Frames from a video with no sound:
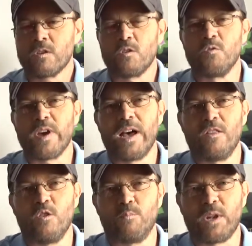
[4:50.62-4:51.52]
you've
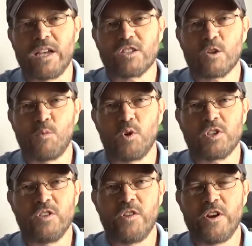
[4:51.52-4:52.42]
got the plastic
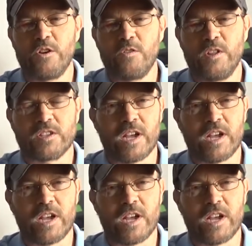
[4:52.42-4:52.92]
portion there that's